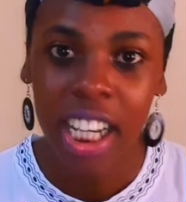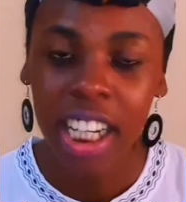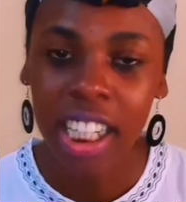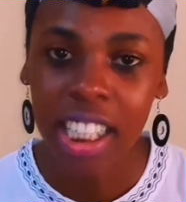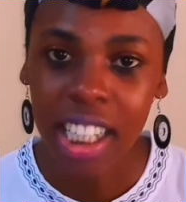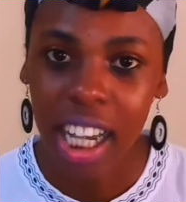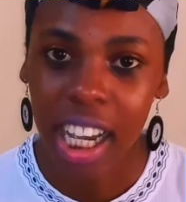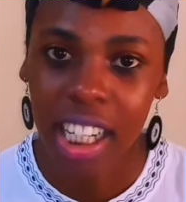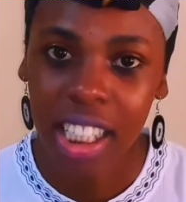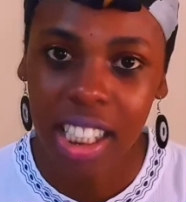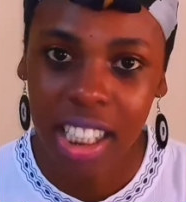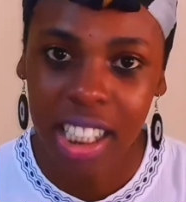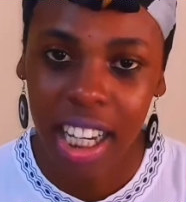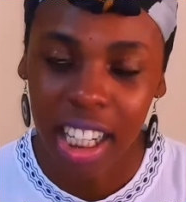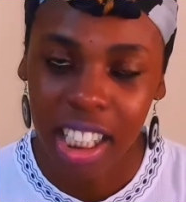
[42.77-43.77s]

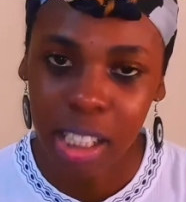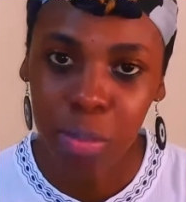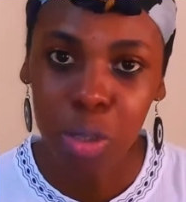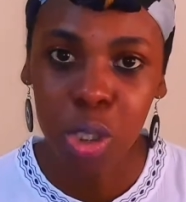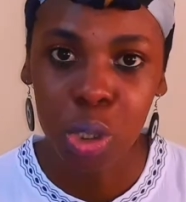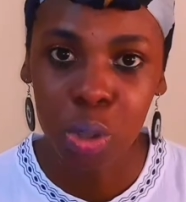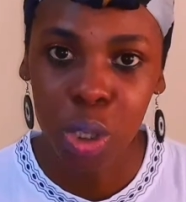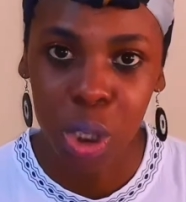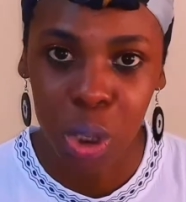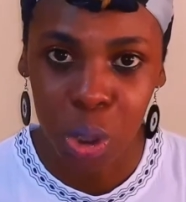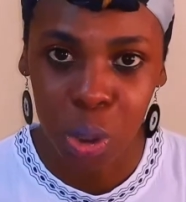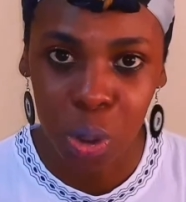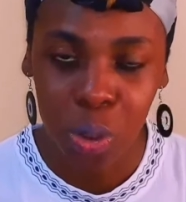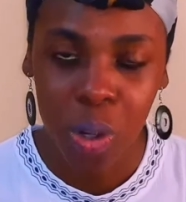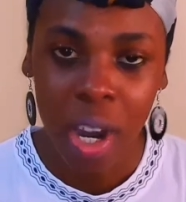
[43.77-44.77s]
It's just between
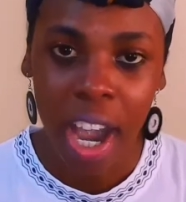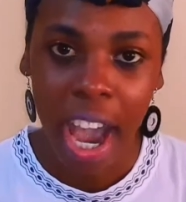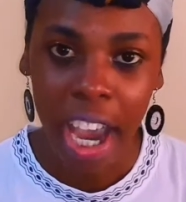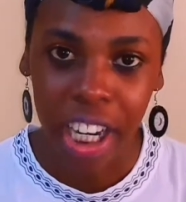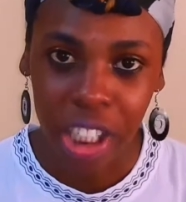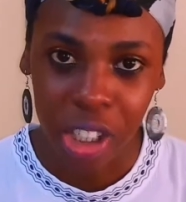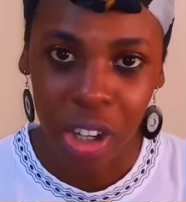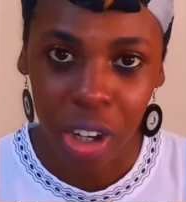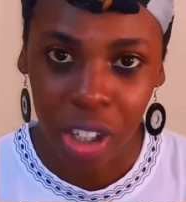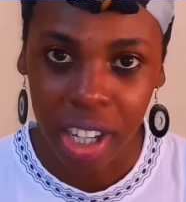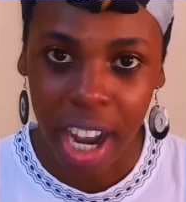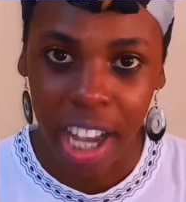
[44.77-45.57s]
you and God,